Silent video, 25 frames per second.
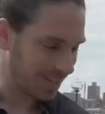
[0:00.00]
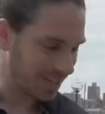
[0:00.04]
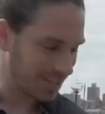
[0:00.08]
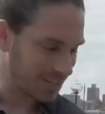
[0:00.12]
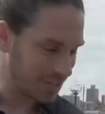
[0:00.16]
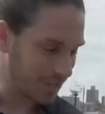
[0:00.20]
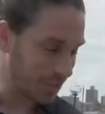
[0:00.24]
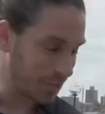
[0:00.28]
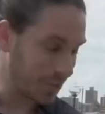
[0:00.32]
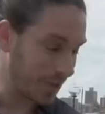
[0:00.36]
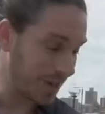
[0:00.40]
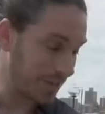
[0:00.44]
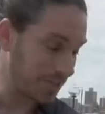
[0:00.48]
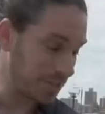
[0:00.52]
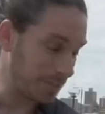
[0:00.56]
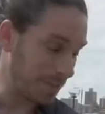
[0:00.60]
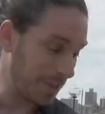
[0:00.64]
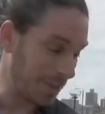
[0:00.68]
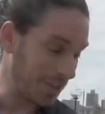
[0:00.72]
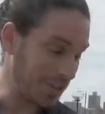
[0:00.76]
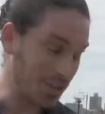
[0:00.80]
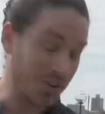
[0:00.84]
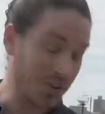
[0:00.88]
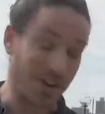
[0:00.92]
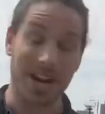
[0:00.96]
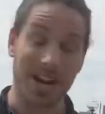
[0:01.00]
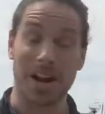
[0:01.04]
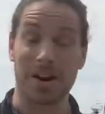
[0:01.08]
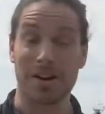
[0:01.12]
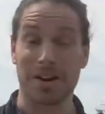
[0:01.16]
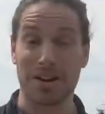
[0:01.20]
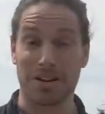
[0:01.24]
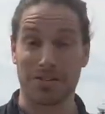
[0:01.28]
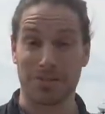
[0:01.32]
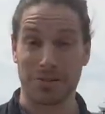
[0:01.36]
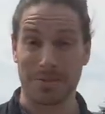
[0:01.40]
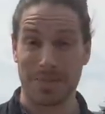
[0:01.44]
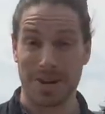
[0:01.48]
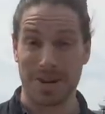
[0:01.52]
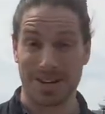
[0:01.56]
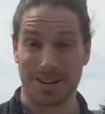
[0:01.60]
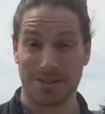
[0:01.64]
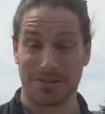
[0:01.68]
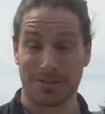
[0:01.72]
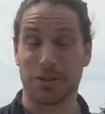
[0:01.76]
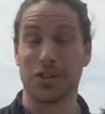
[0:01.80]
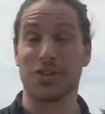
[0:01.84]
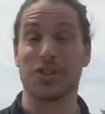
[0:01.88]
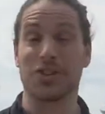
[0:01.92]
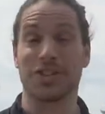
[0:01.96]
so do I have to be in your area
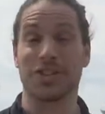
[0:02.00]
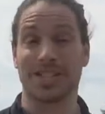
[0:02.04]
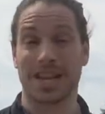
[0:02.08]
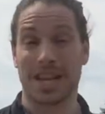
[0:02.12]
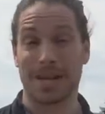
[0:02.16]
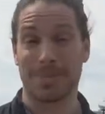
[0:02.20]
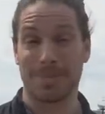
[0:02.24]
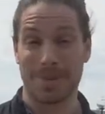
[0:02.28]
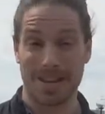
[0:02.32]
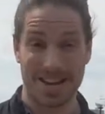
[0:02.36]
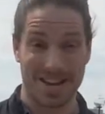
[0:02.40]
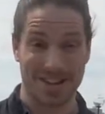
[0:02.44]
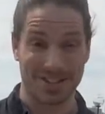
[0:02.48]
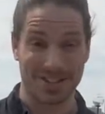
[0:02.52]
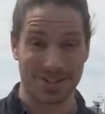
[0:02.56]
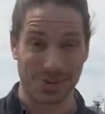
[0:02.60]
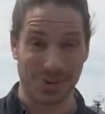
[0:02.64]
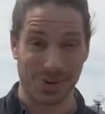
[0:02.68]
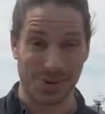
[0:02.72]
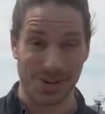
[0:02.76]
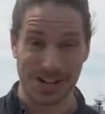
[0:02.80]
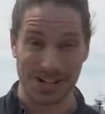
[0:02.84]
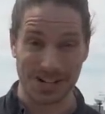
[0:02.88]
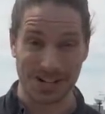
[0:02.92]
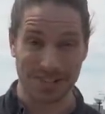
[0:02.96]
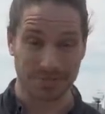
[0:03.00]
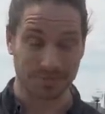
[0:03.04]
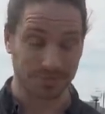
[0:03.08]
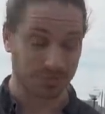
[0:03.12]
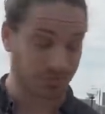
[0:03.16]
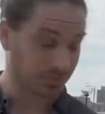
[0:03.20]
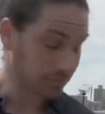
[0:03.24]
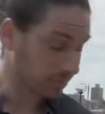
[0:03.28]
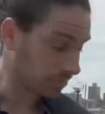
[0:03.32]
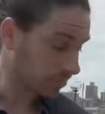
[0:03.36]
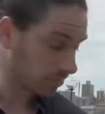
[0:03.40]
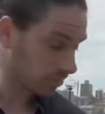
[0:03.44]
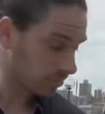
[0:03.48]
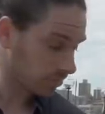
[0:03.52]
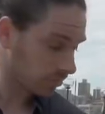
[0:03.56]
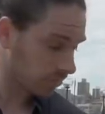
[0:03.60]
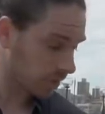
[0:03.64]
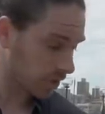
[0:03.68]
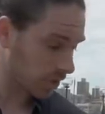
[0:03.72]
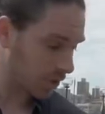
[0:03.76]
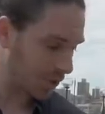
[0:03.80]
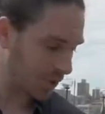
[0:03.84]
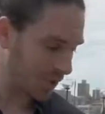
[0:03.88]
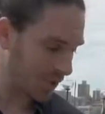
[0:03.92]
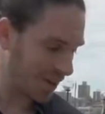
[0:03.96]
for you to take me out, do I?
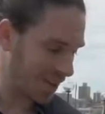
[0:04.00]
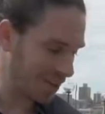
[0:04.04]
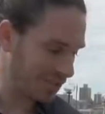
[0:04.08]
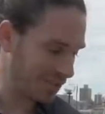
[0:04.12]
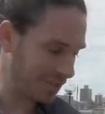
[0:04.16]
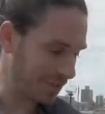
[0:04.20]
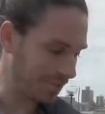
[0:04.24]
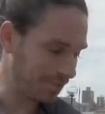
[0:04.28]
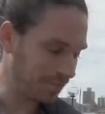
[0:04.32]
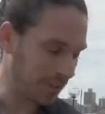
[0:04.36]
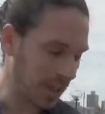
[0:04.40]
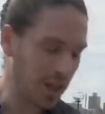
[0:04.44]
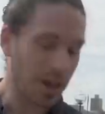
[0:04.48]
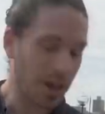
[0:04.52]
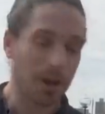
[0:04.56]
Or even,